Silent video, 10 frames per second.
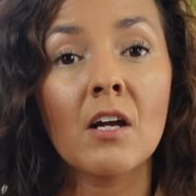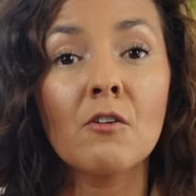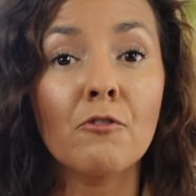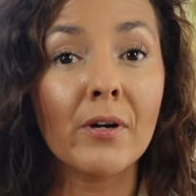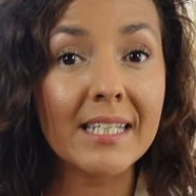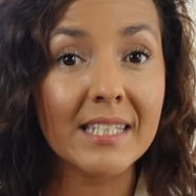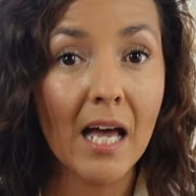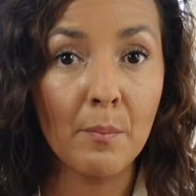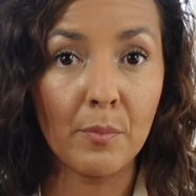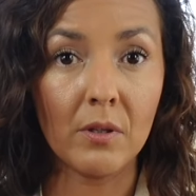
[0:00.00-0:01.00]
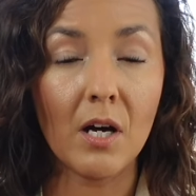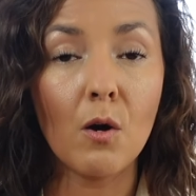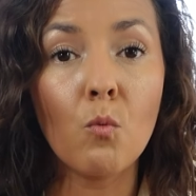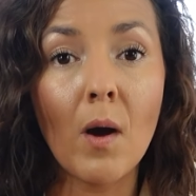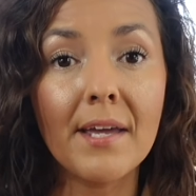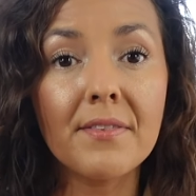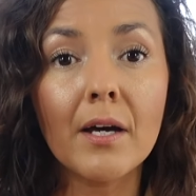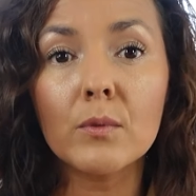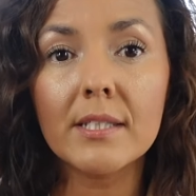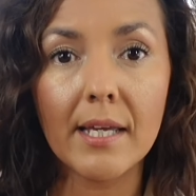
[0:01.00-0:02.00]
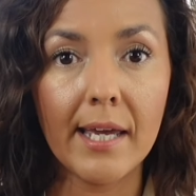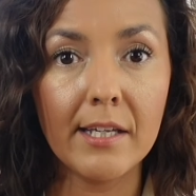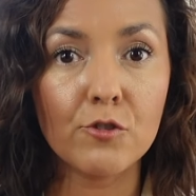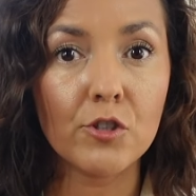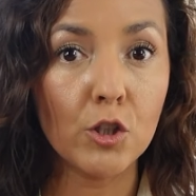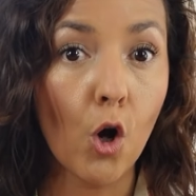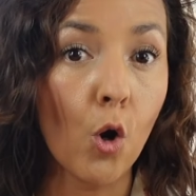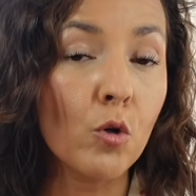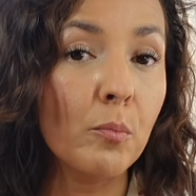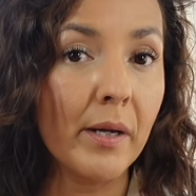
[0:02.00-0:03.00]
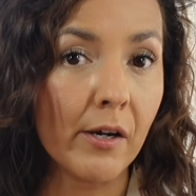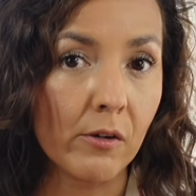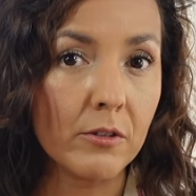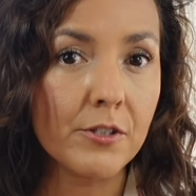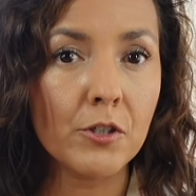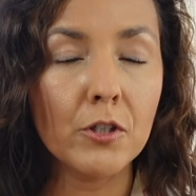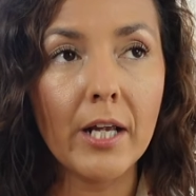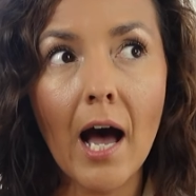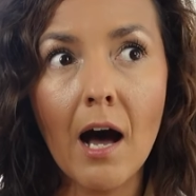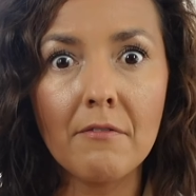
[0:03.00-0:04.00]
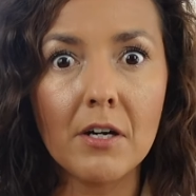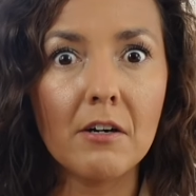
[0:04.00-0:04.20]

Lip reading: For example, a wine that was aged in oak barrels could have